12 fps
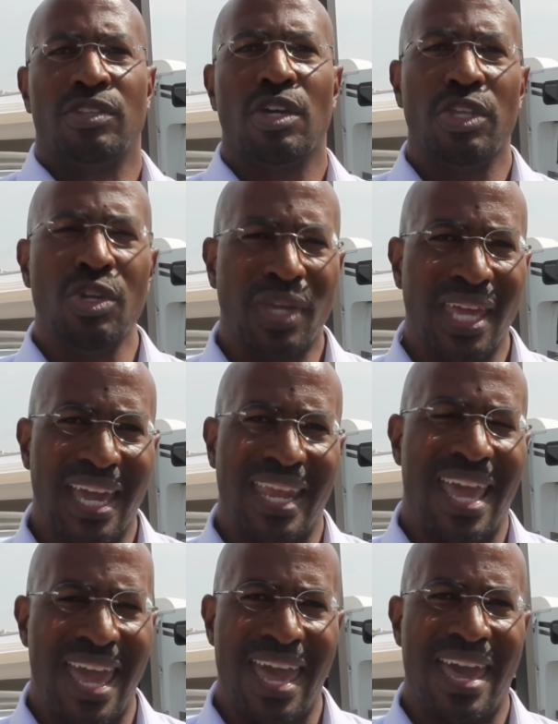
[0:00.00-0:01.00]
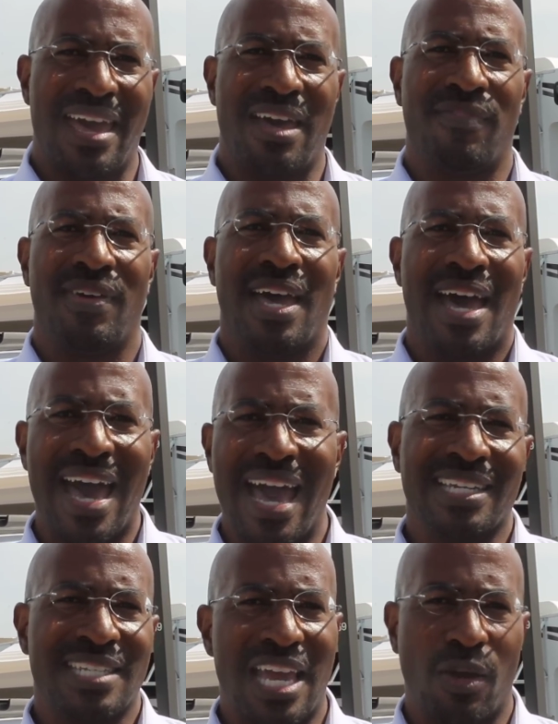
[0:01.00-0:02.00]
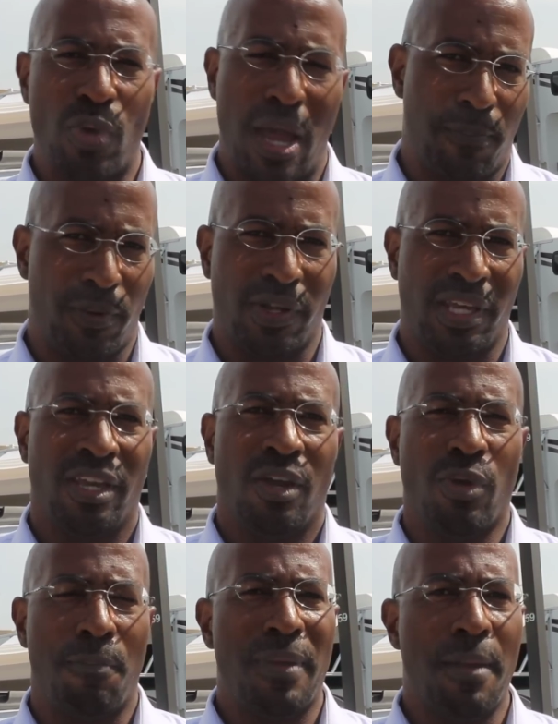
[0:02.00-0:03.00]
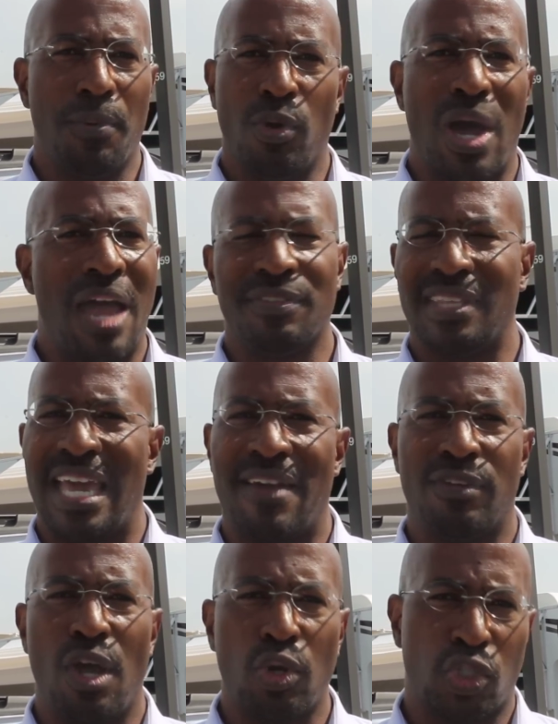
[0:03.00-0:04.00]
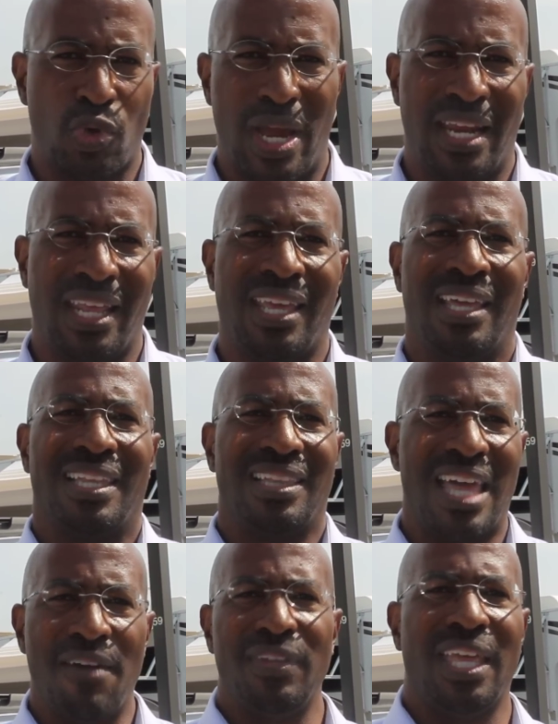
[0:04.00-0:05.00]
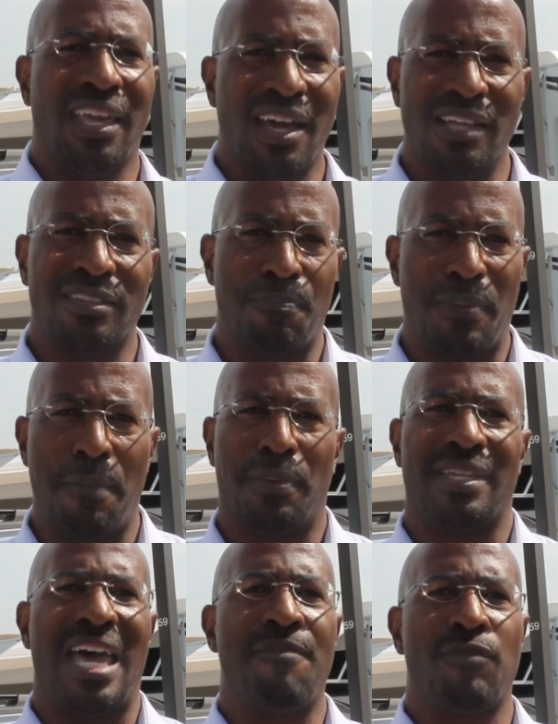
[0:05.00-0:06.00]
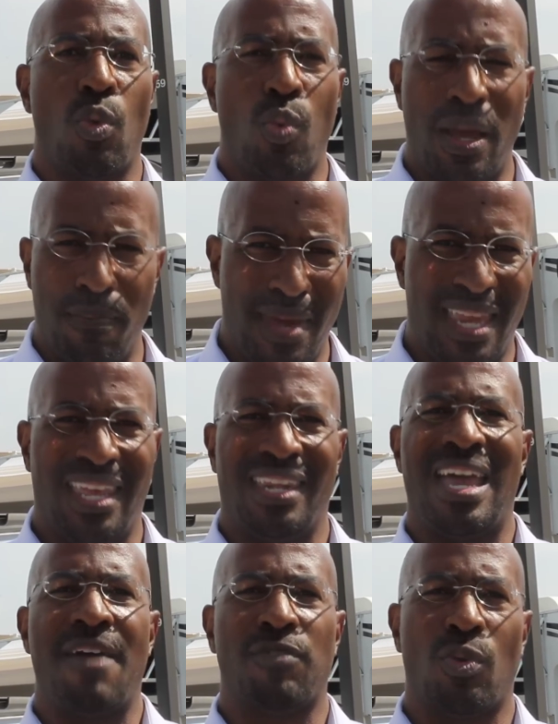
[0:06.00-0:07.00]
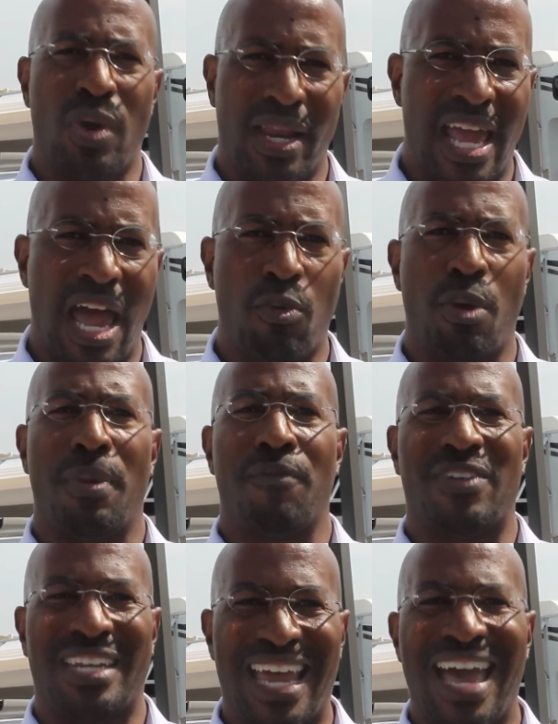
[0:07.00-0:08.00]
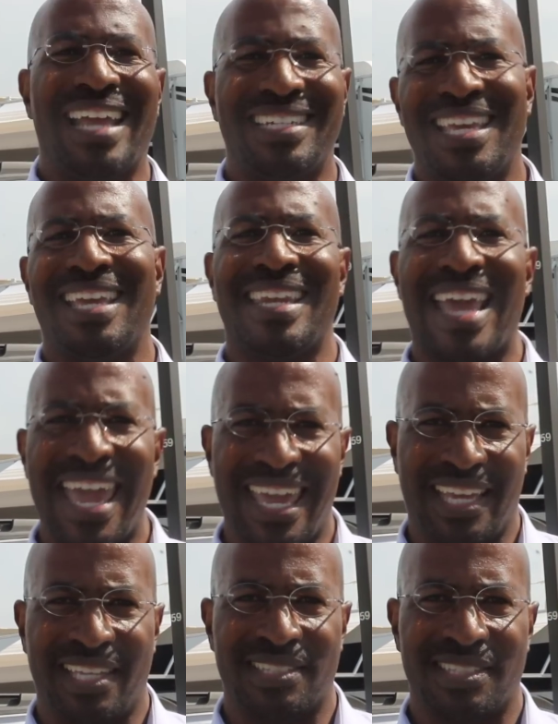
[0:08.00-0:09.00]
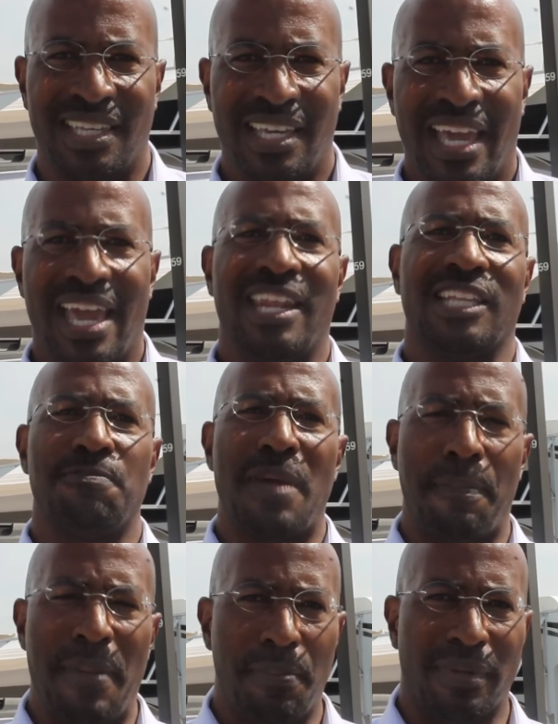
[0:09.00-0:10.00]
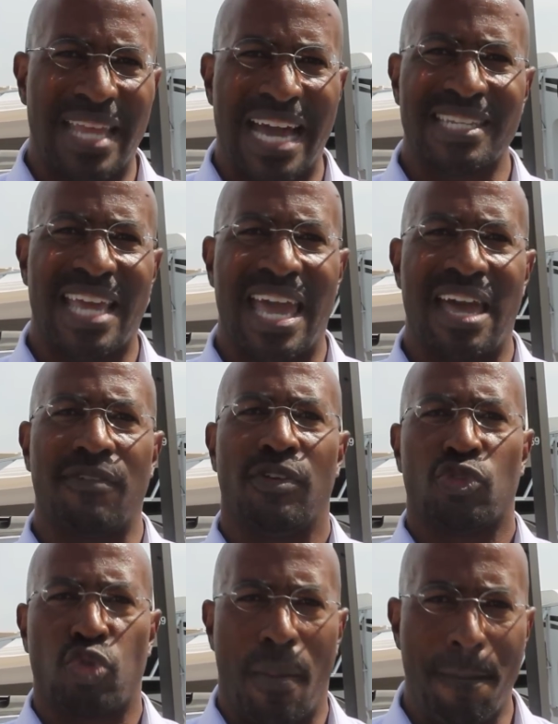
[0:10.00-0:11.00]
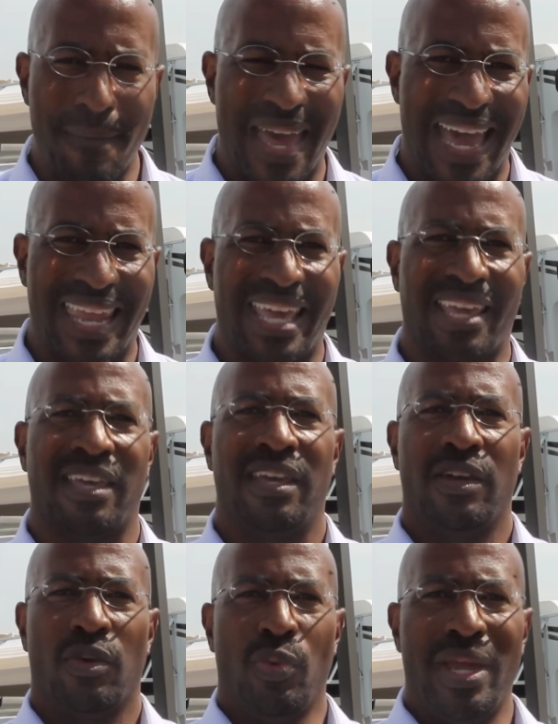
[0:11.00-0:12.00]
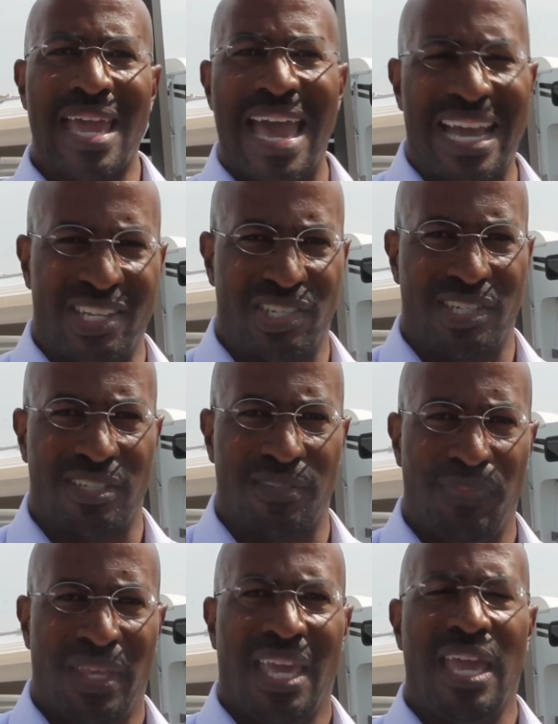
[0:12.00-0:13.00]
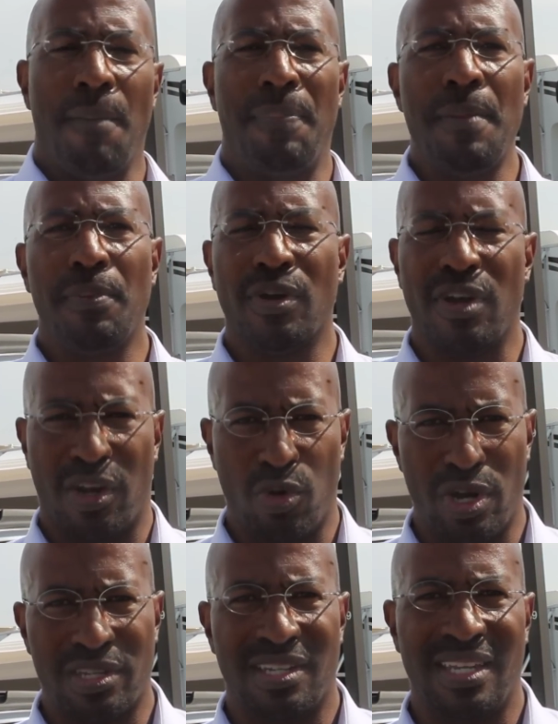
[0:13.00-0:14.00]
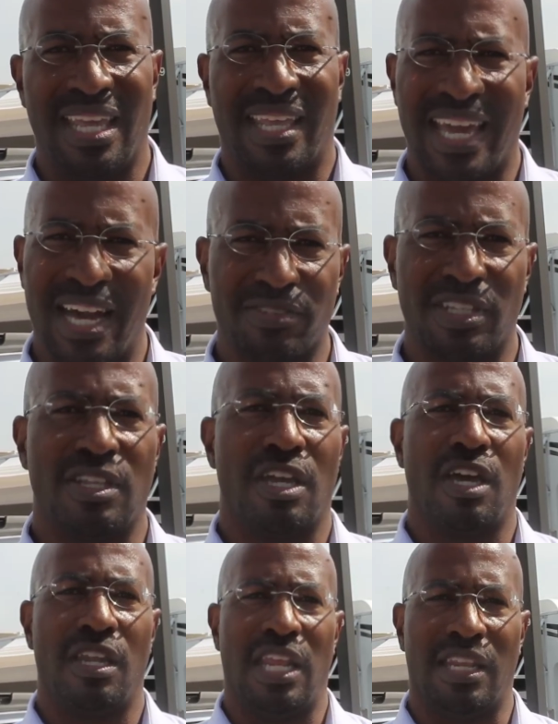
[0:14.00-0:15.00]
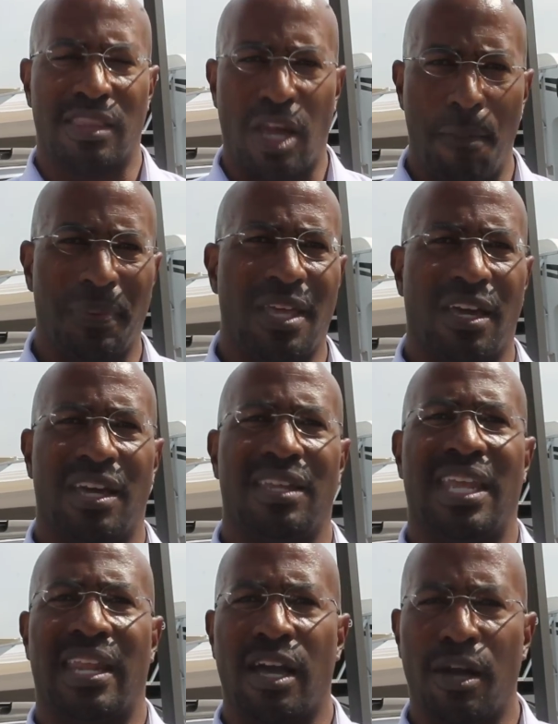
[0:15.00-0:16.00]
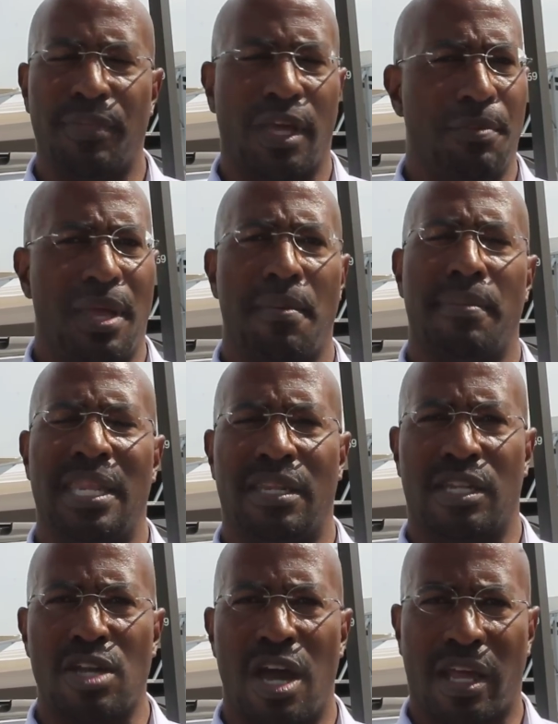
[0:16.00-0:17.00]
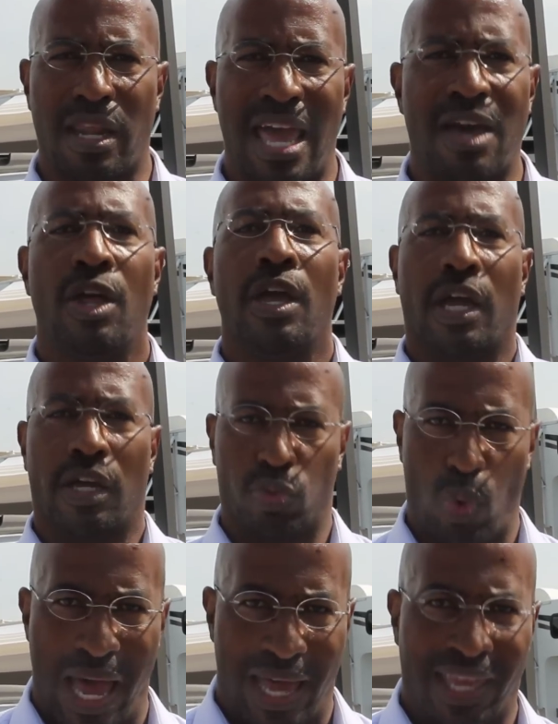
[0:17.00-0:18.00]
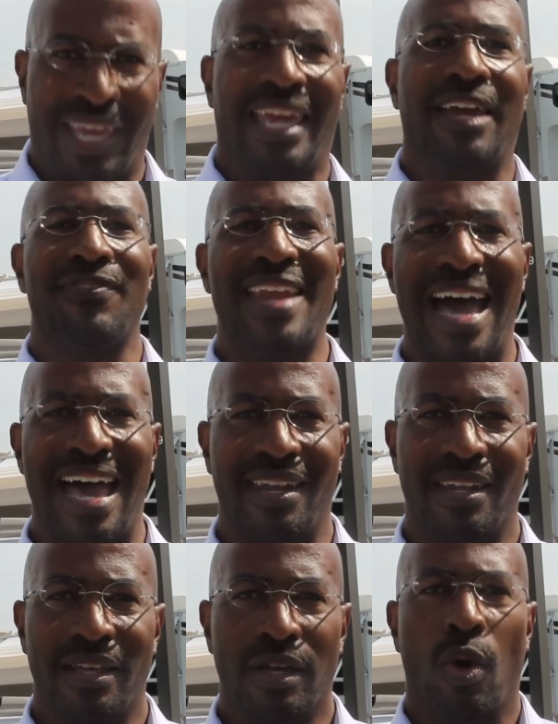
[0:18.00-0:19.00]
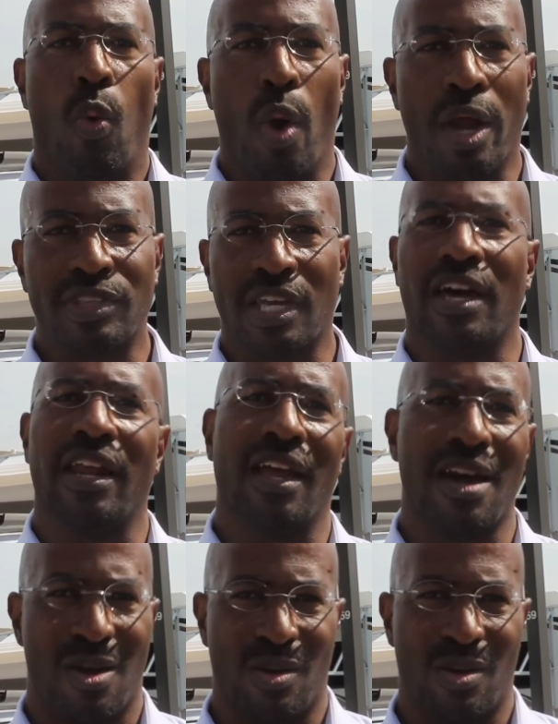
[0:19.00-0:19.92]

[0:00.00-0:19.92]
So you can't have high-tech weaponry with people who obviously have no training leveling guns at people, not for 1 minute, not for 1 hour, but for 9-10 days, and expect people not to have traumatic reactions. And people are going to need counseling, they're going to need therapy, they're going to need help, they're going to need to talk it out. Because why? If not, where's it going to go?